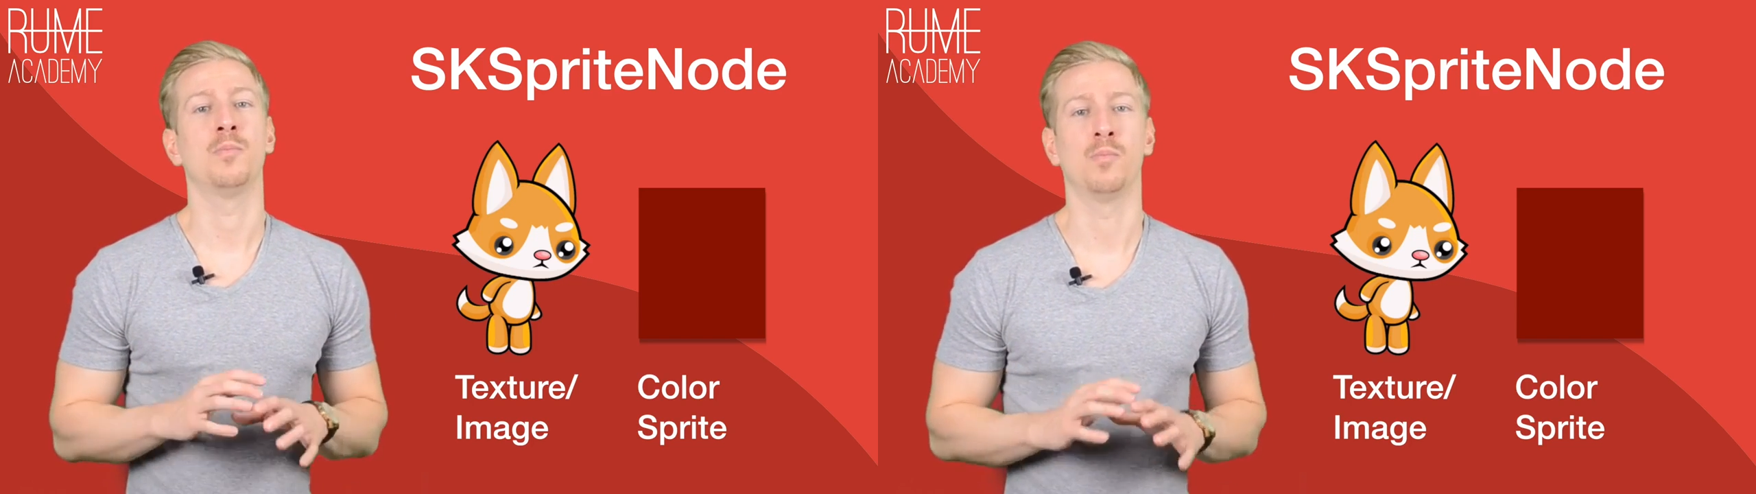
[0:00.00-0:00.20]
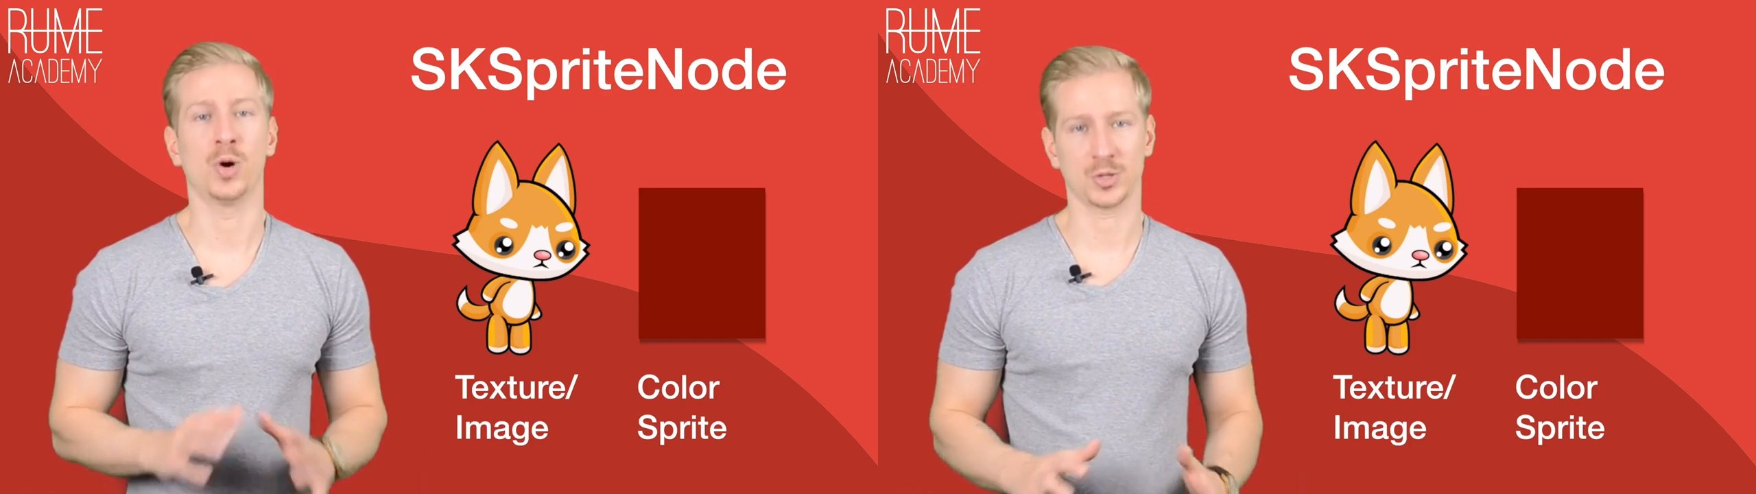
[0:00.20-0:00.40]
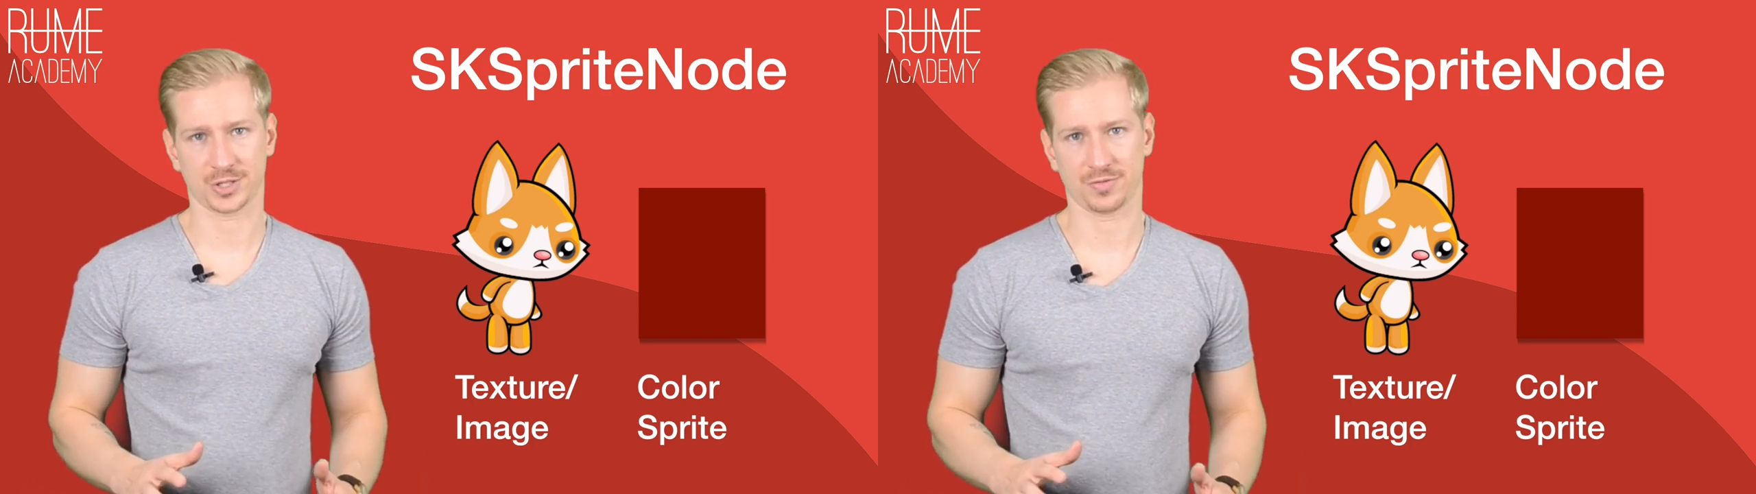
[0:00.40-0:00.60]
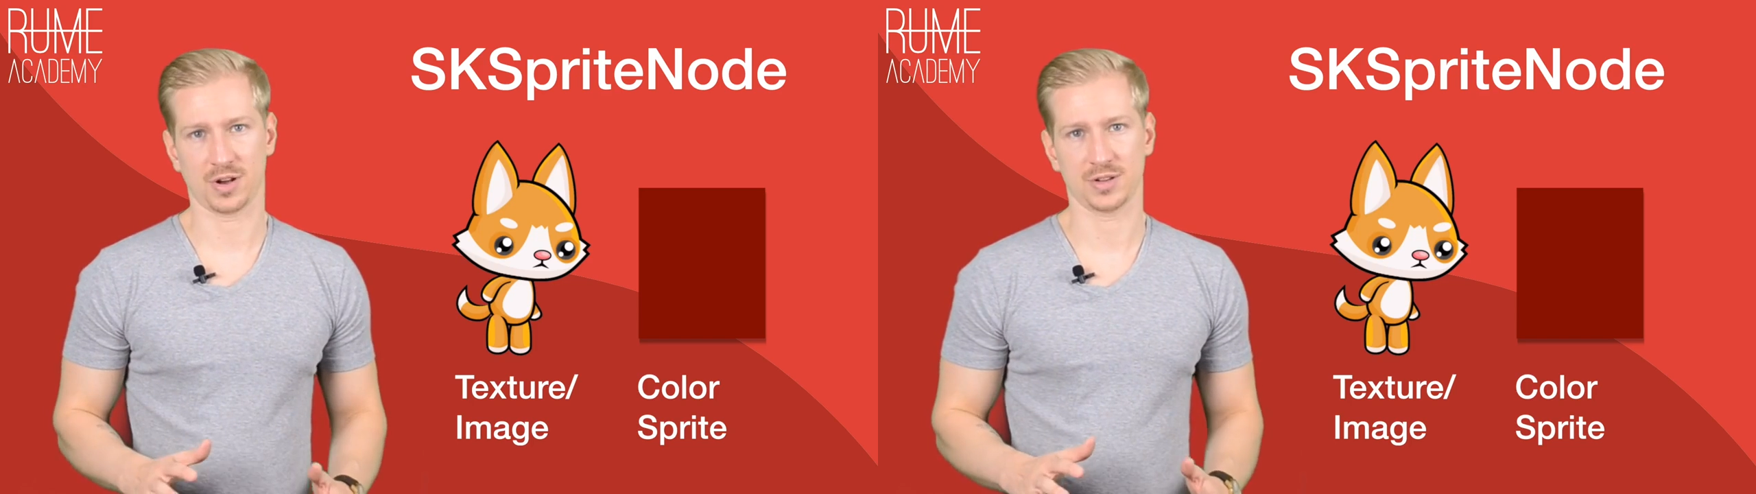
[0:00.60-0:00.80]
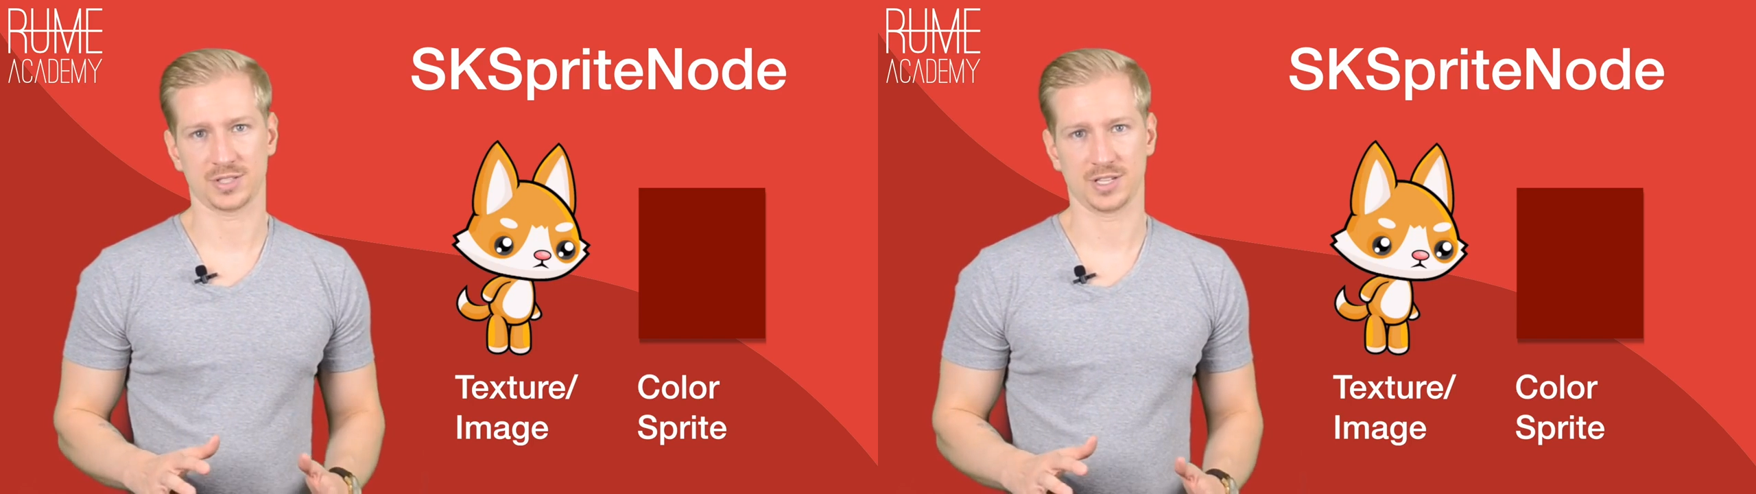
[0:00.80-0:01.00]
most of
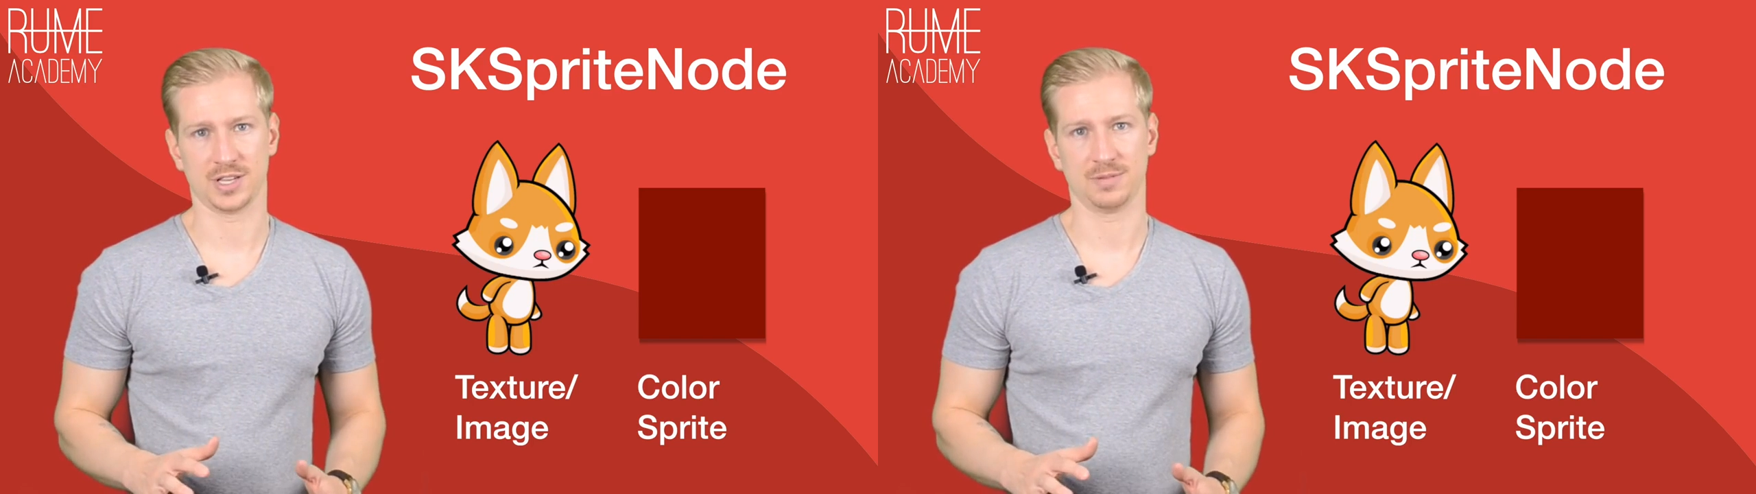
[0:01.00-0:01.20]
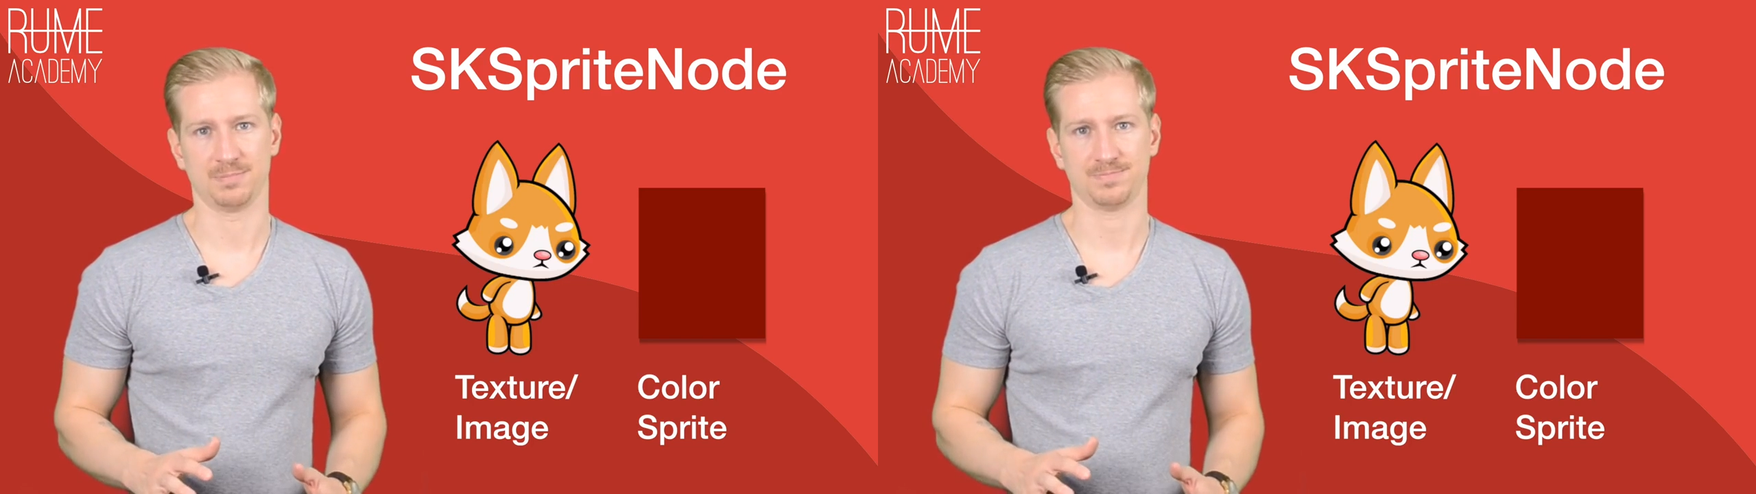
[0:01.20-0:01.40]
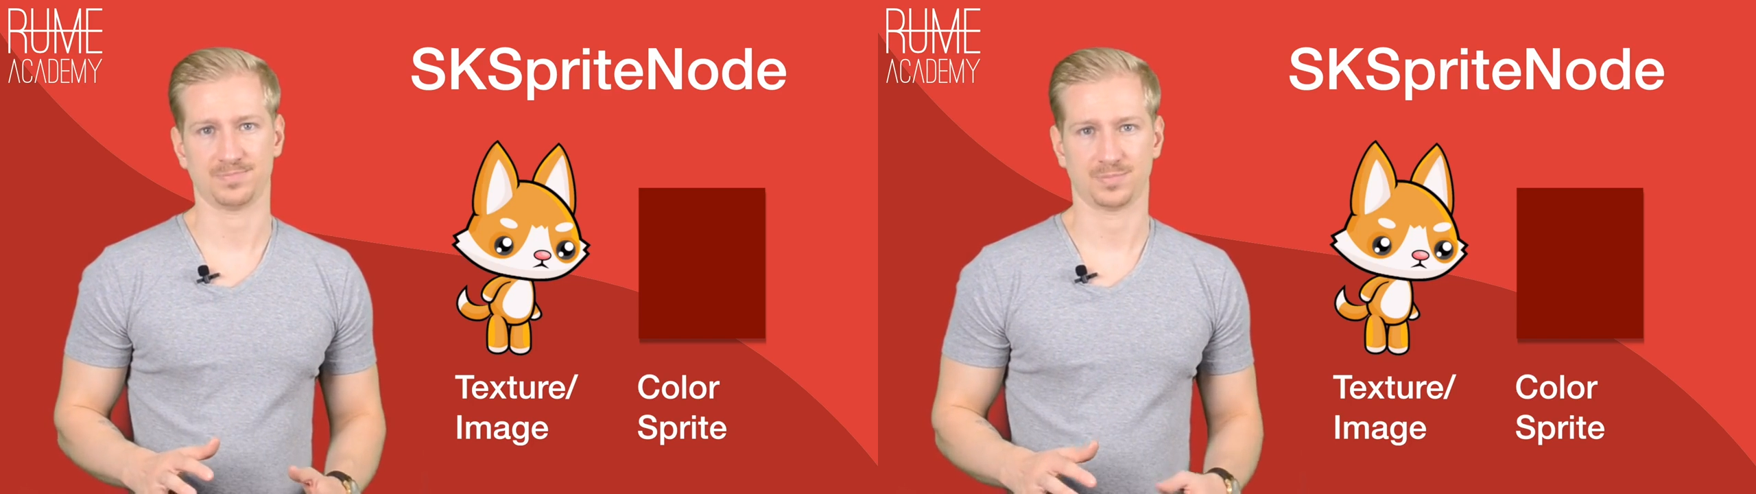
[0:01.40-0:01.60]
our scene,